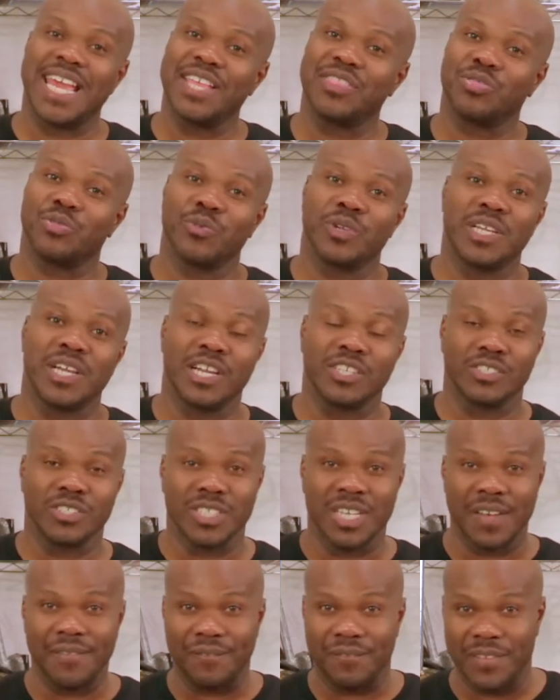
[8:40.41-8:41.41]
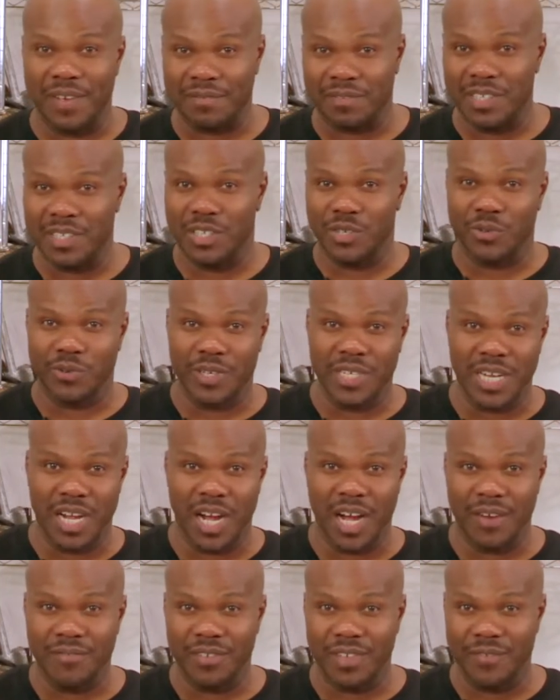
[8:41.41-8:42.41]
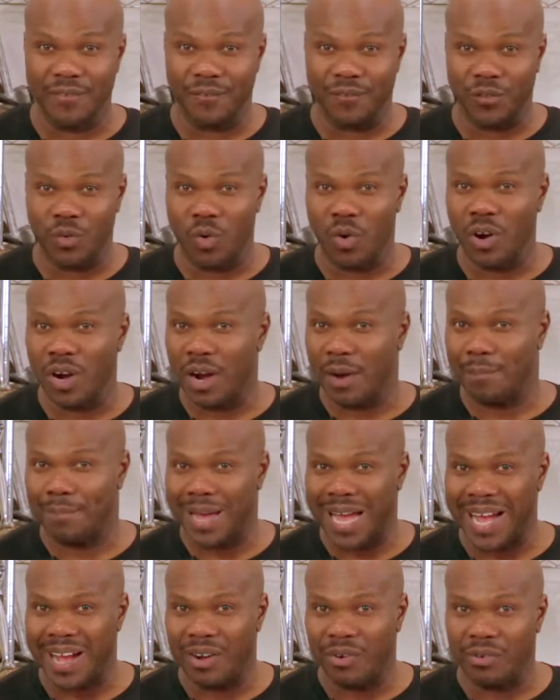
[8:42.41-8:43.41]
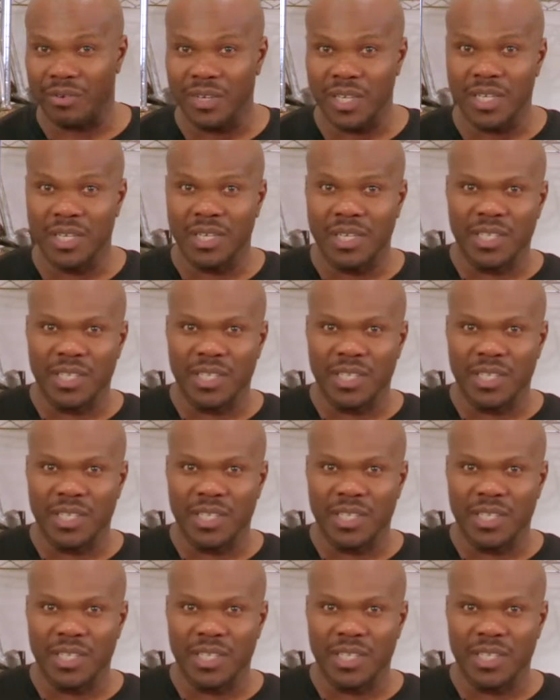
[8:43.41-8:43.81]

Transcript: a 350-degree oven for about